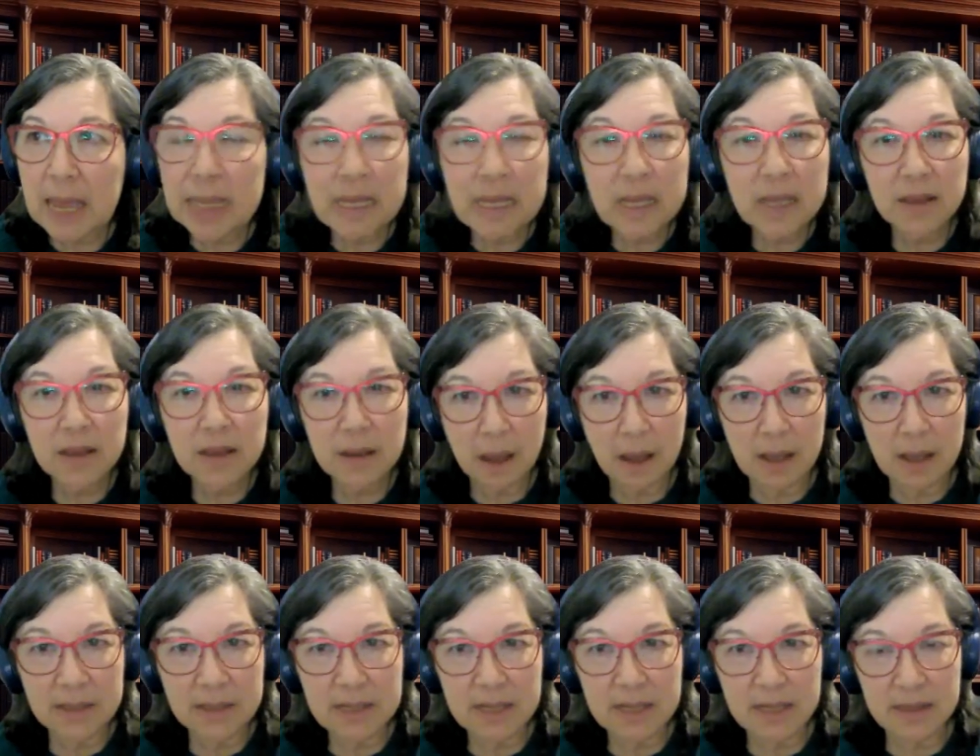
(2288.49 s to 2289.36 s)
any of the
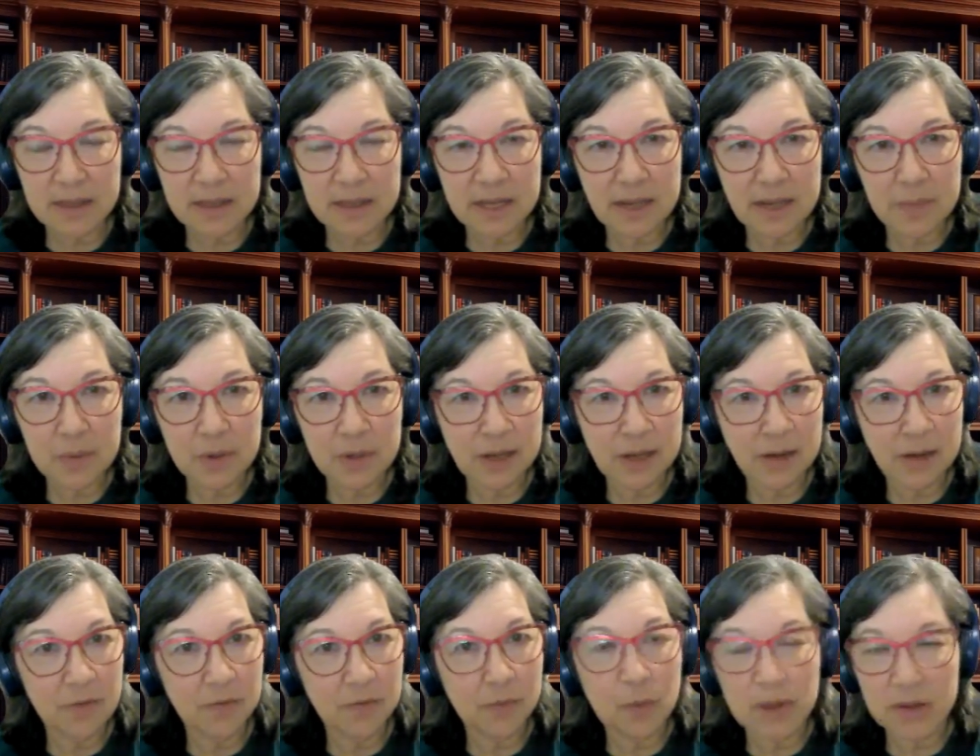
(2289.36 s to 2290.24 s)
content that I put
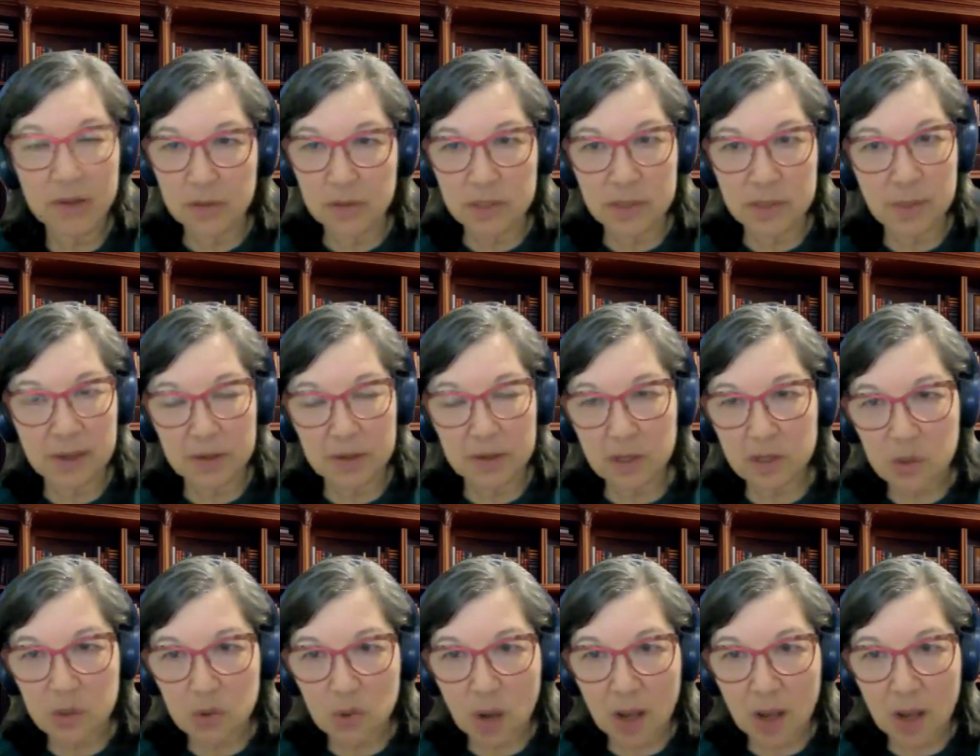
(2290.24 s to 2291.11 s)
out, whether it's about
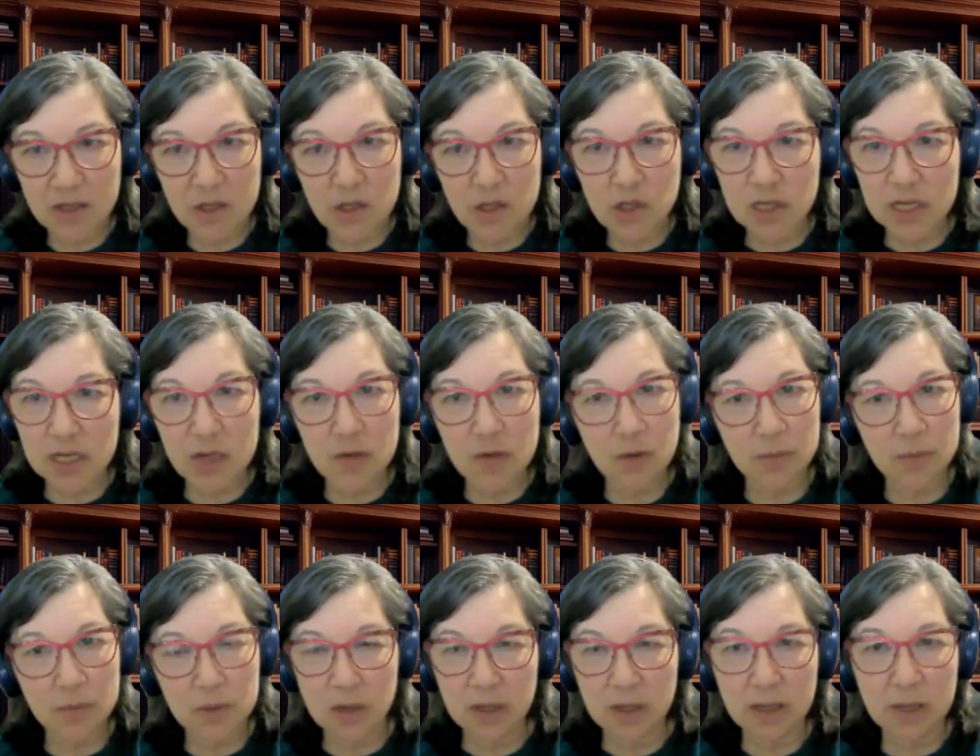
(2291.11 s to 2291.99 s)
astrology or
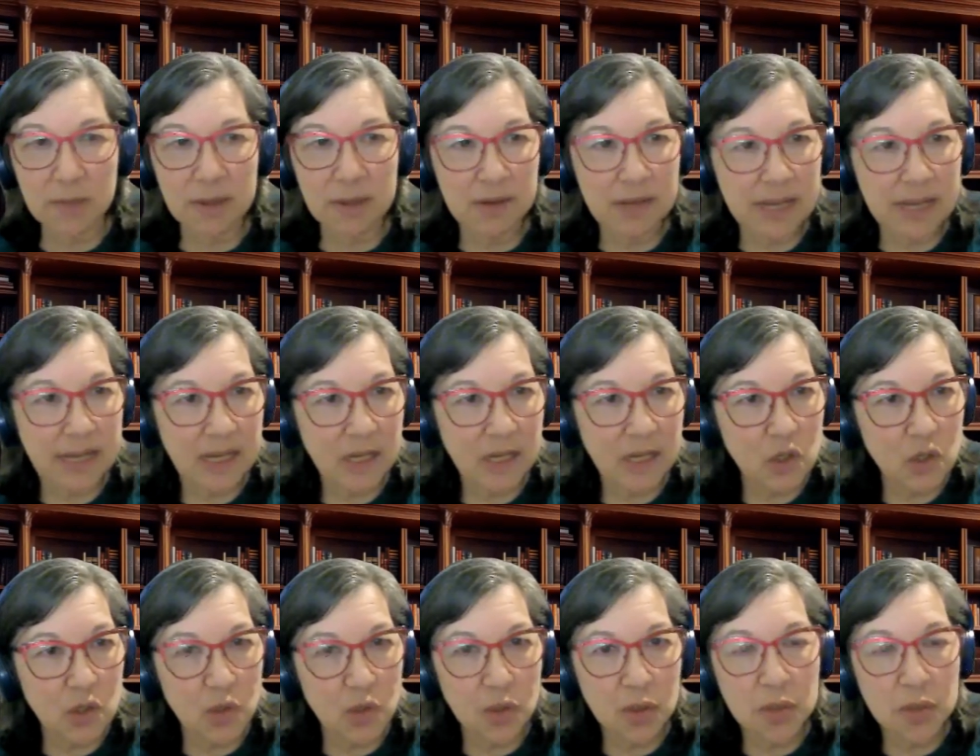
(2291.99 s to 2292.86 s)
I'm talking about
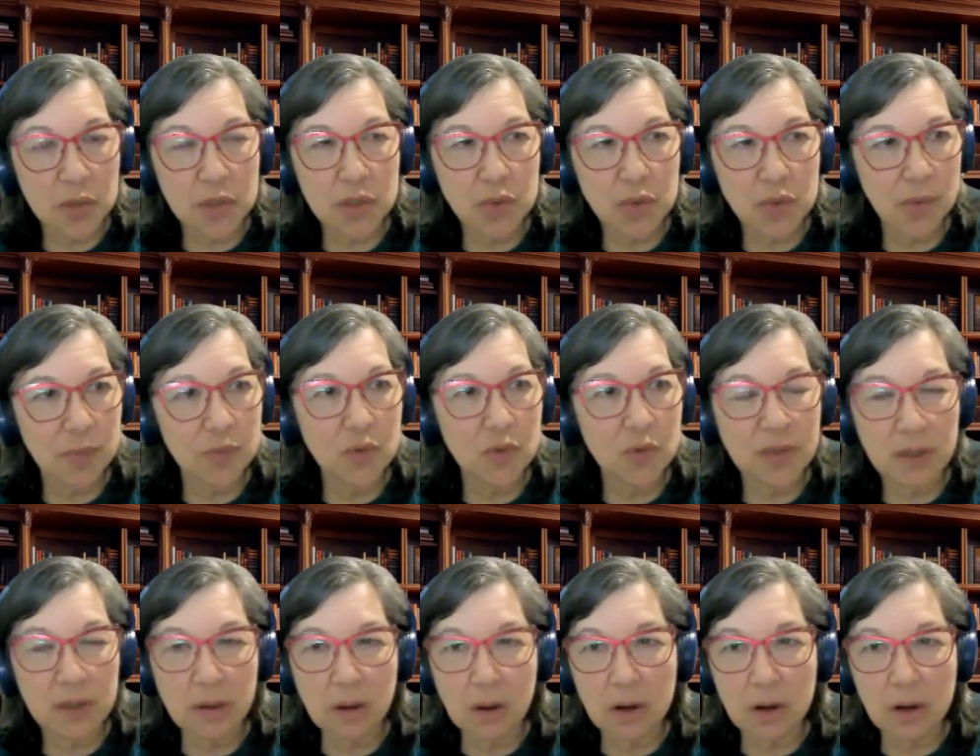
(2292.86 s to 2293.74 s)
angels or I'm
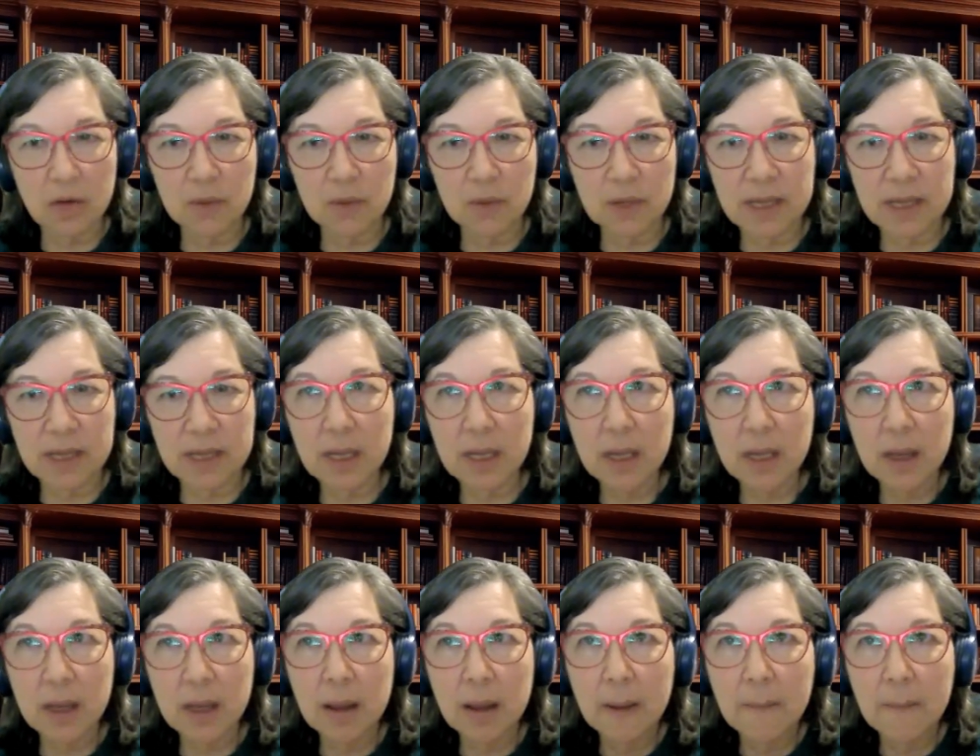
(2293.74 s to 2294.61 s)
doing a card reading,
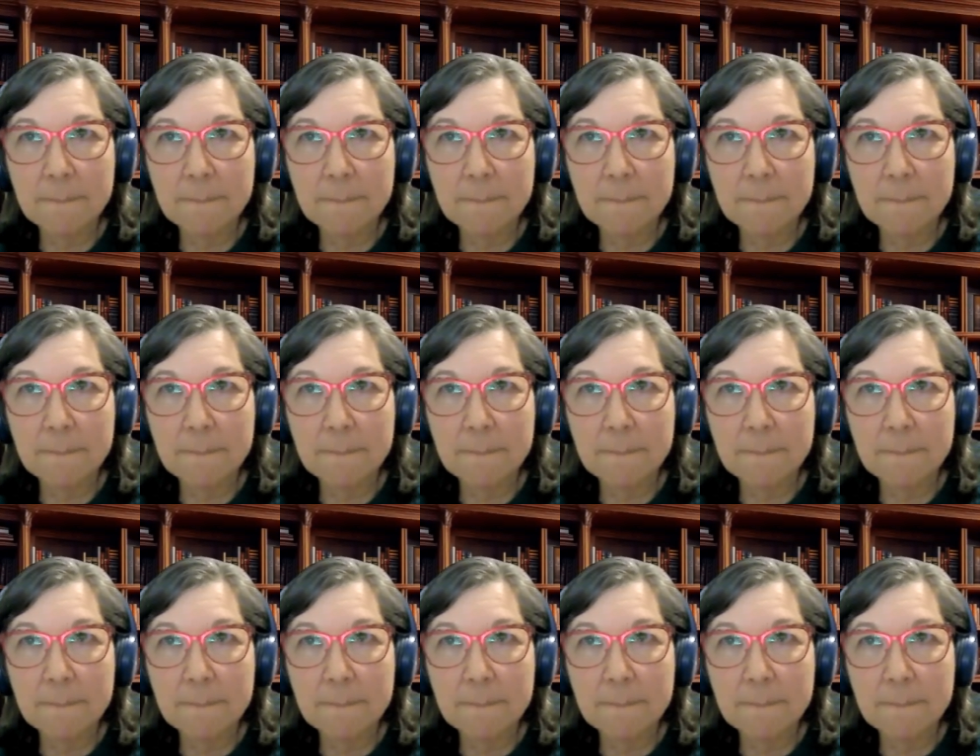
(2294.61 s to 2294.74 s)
